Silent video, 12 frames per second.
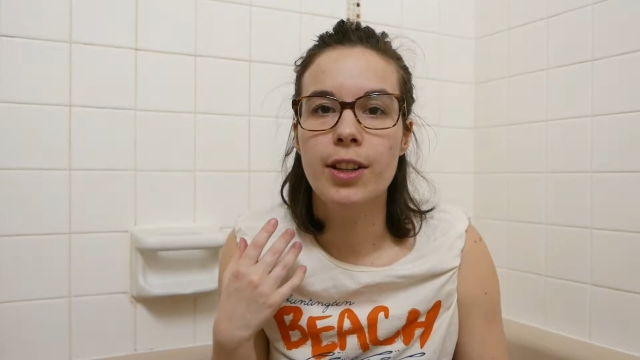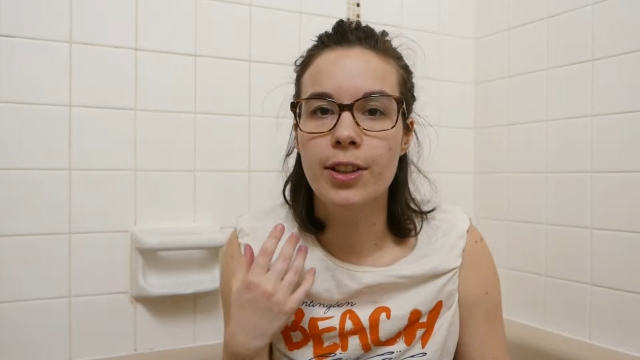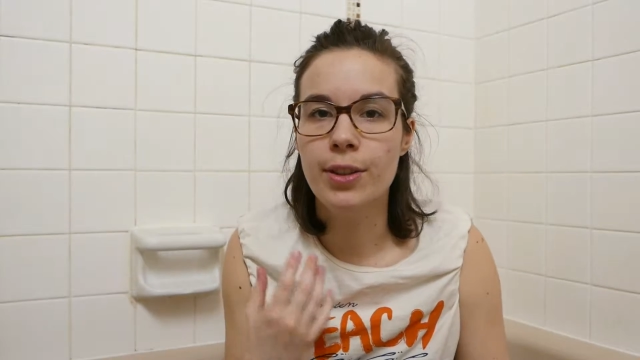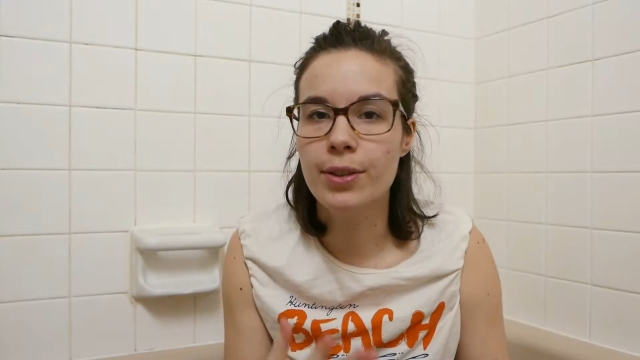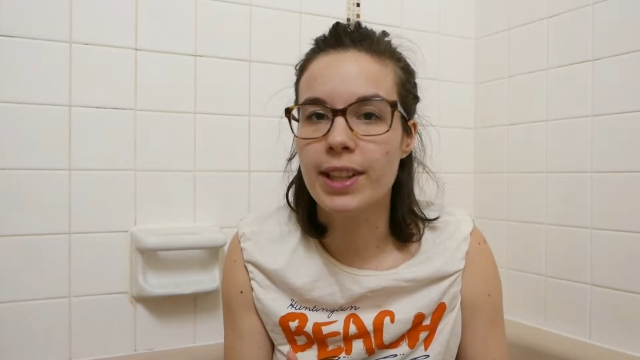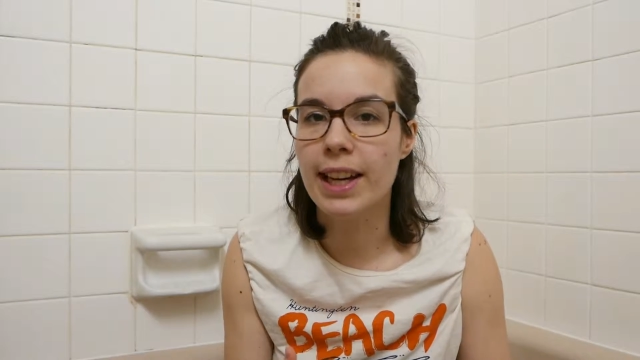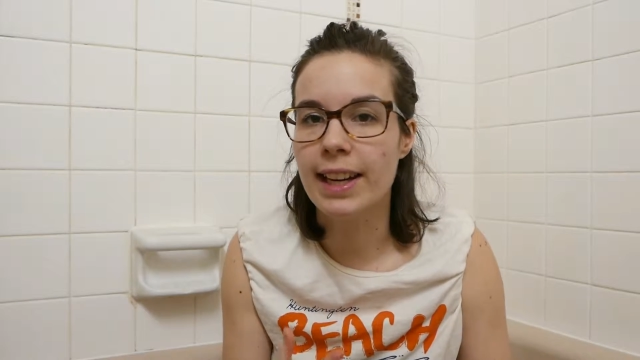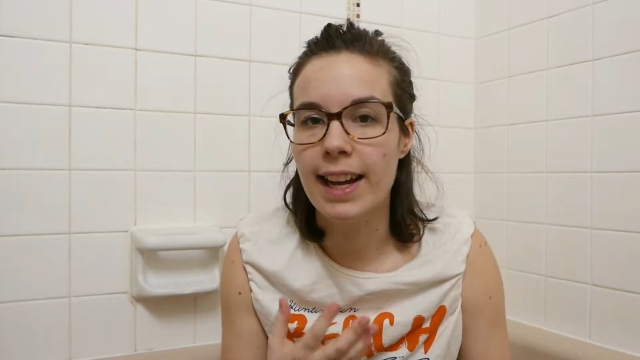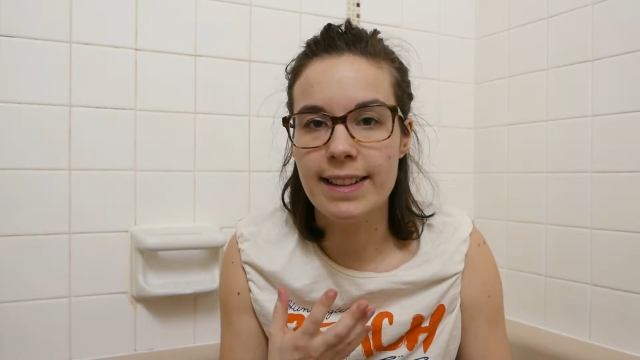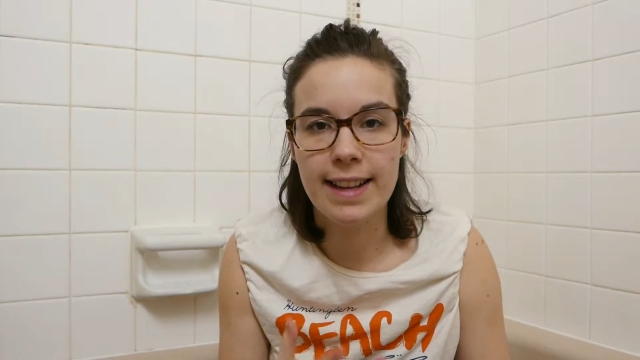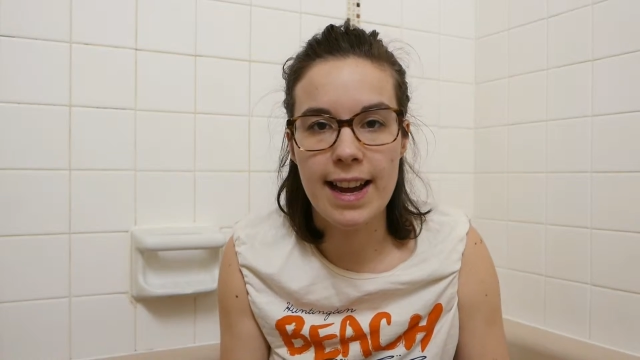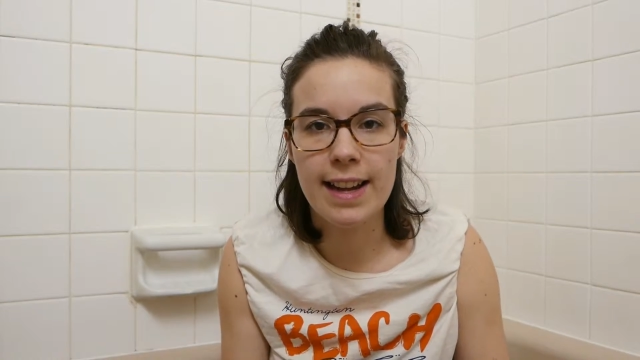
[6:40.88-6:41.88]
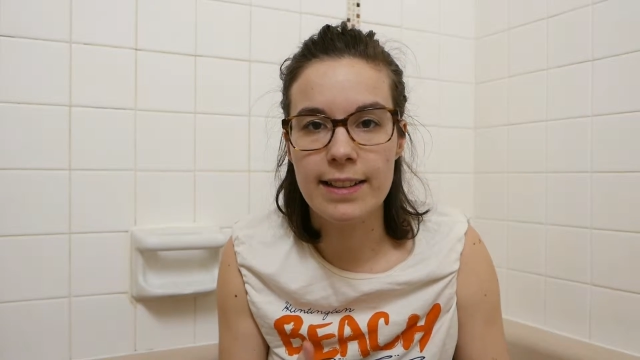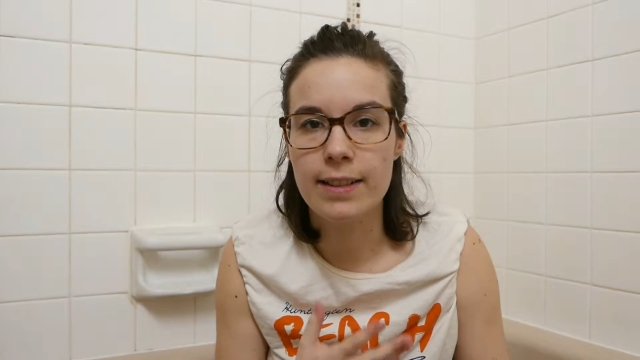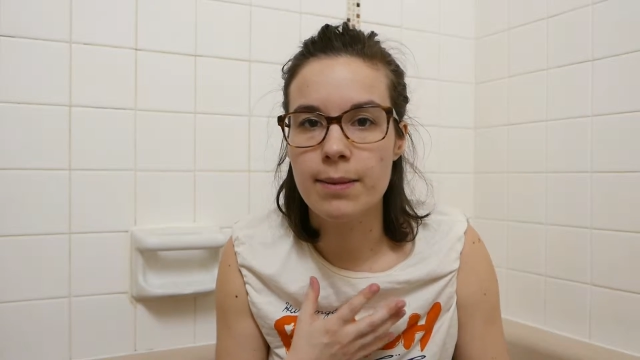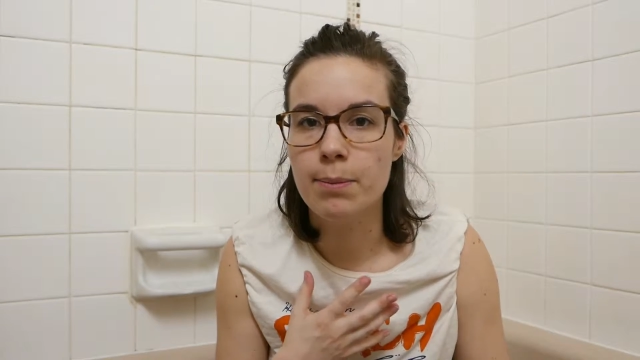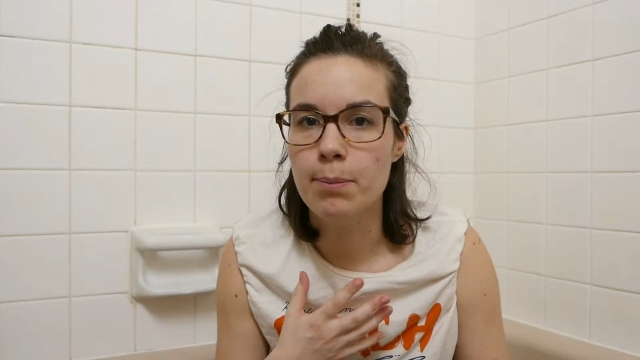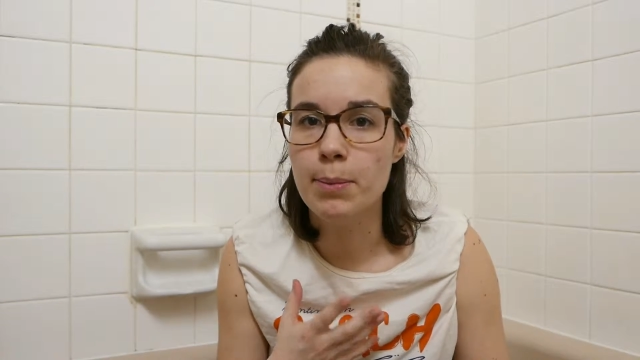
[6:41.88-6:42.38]
You can attend
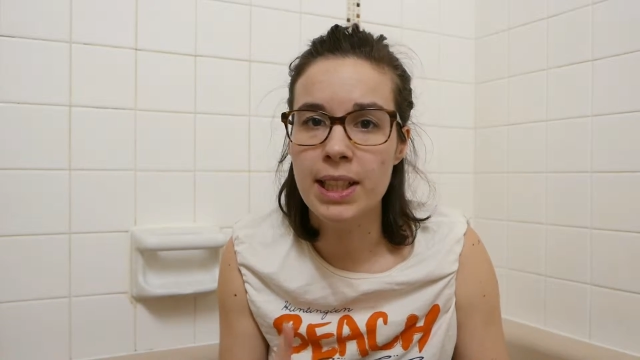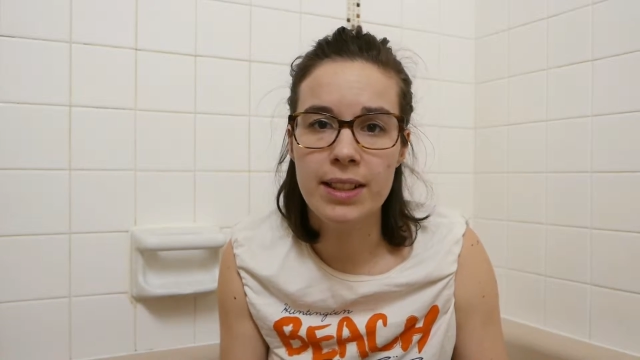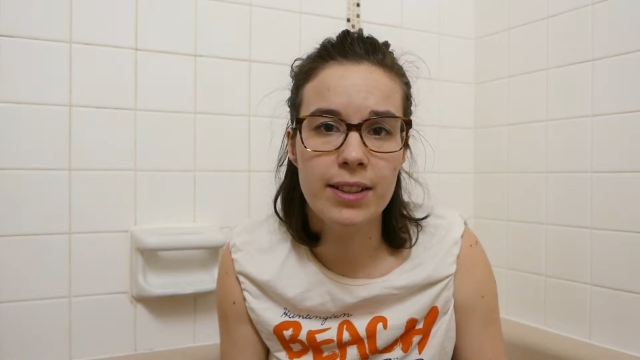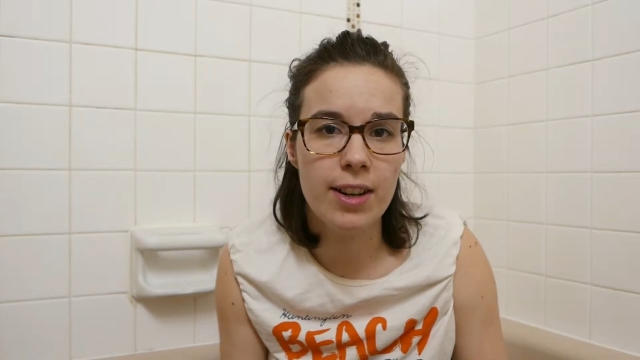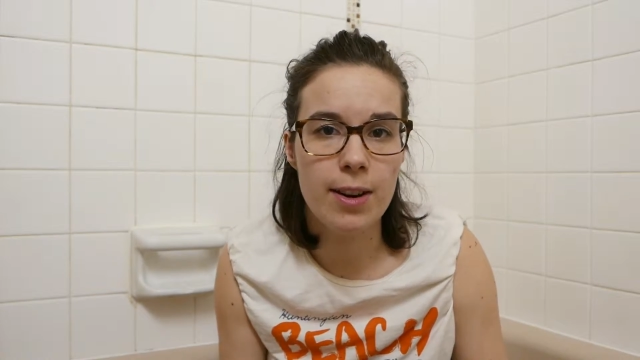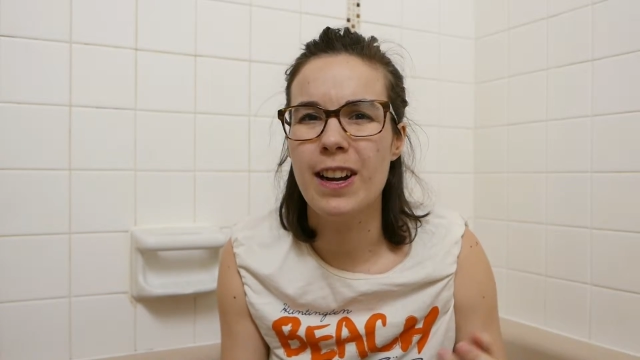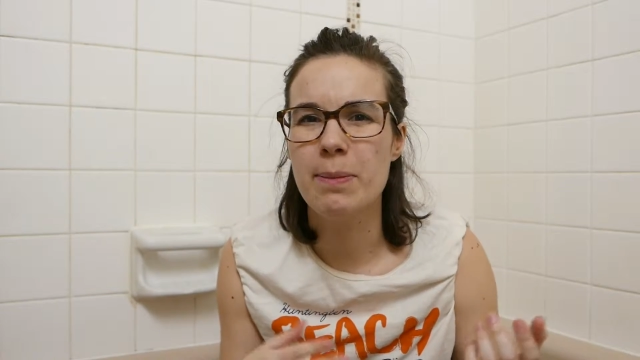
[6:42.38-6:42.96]
meetups,